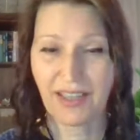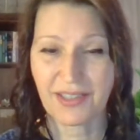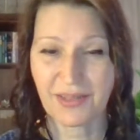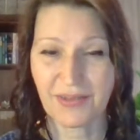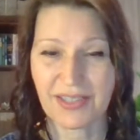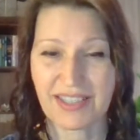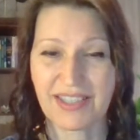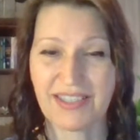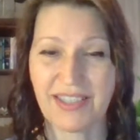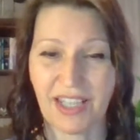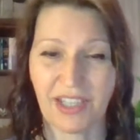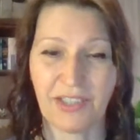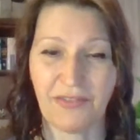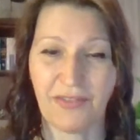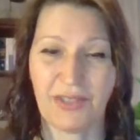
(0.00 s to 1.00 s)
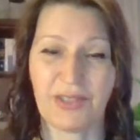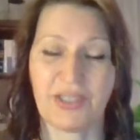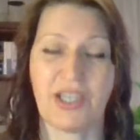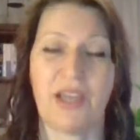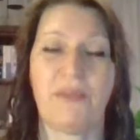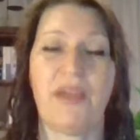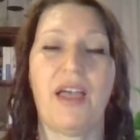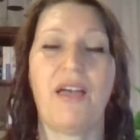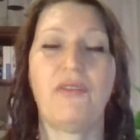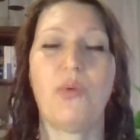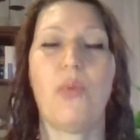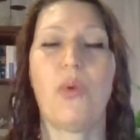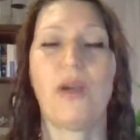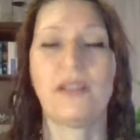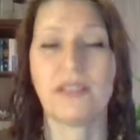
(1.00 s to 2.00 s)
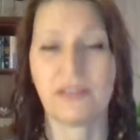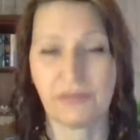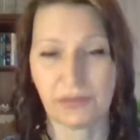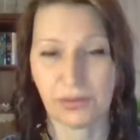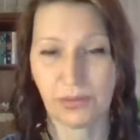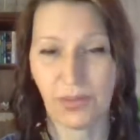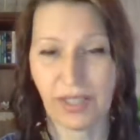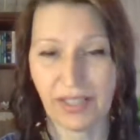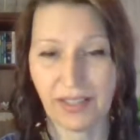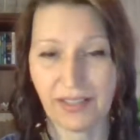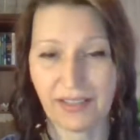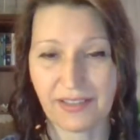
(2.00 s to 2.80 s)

As always, thank you for your time. Have a wonderful week.